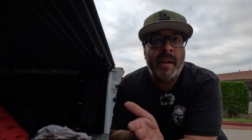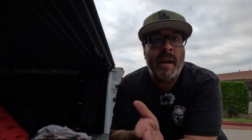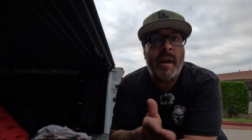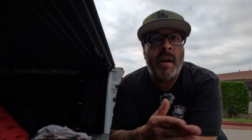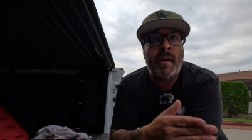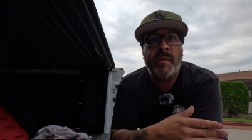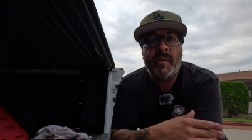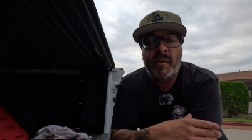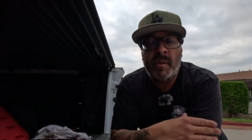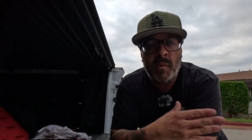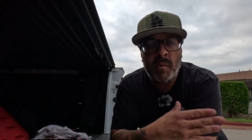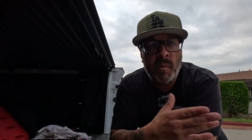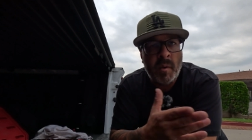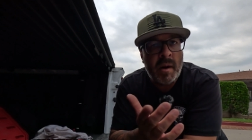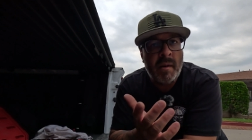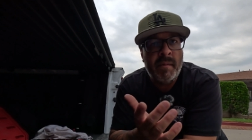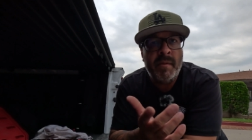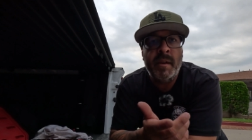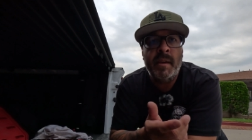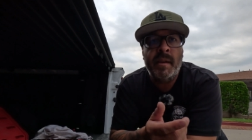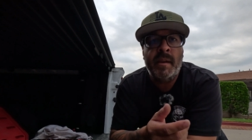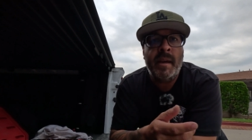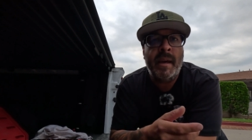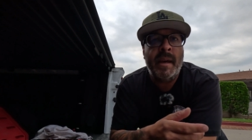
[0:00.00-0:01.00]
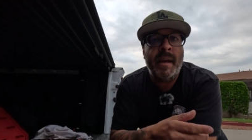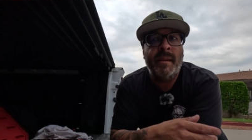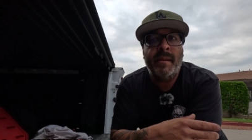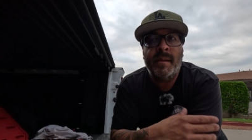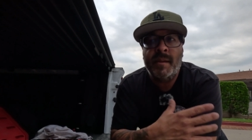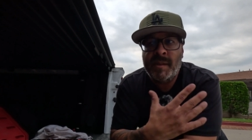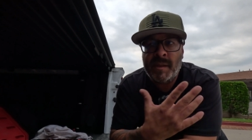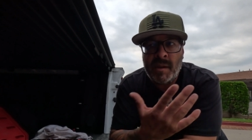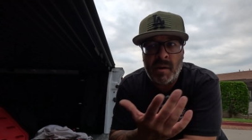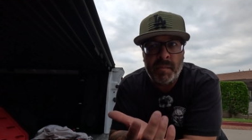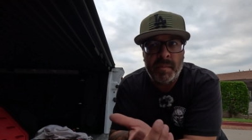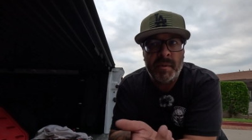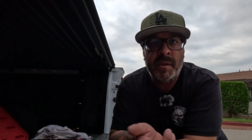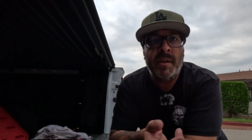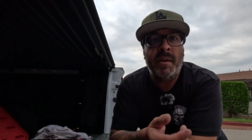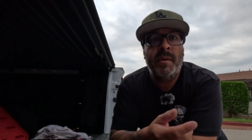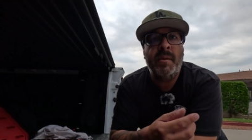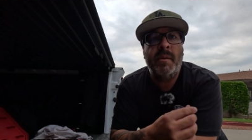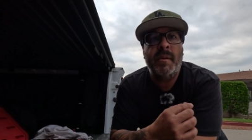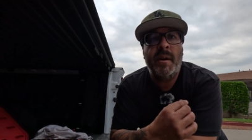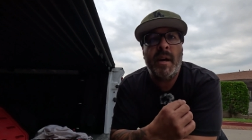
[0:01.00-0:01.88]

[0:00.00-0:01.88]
Do whatever you can. Let's help each other out.